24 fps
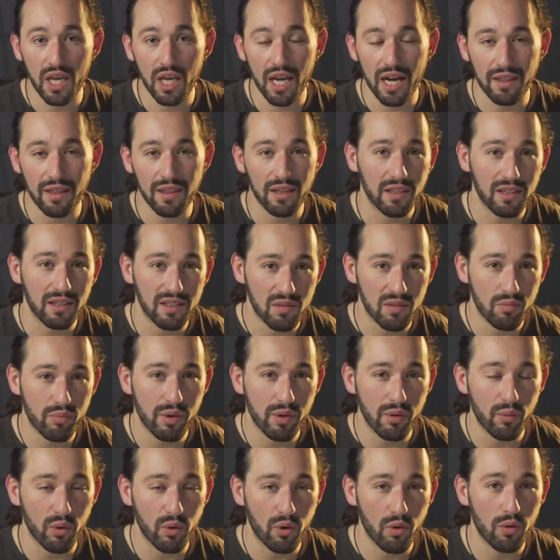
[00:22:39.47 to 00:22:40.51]
I think it's
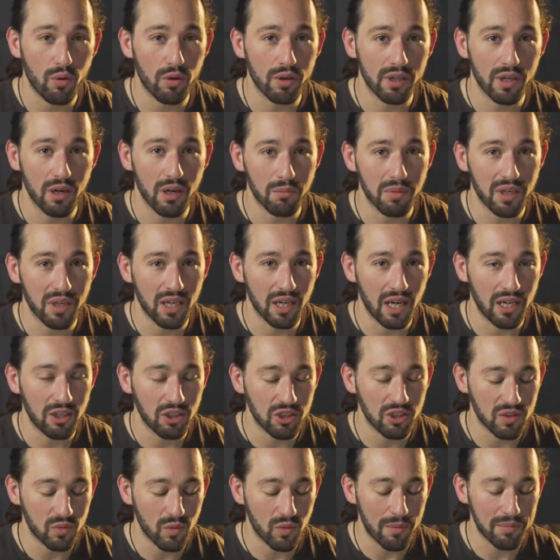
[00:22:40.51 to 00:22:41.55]
pre-recorded on
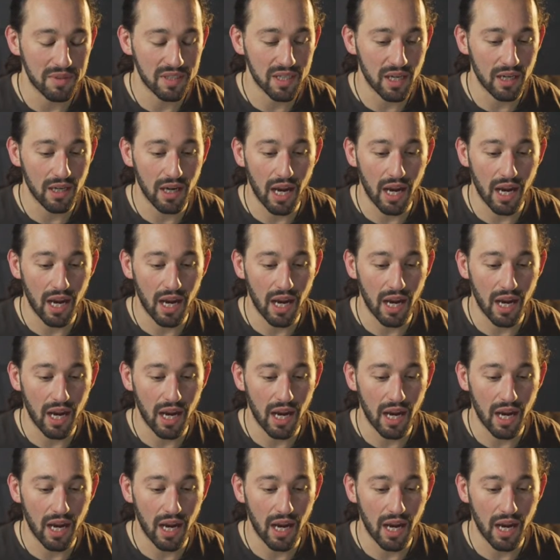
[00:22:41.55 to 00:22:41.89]
B&H's website.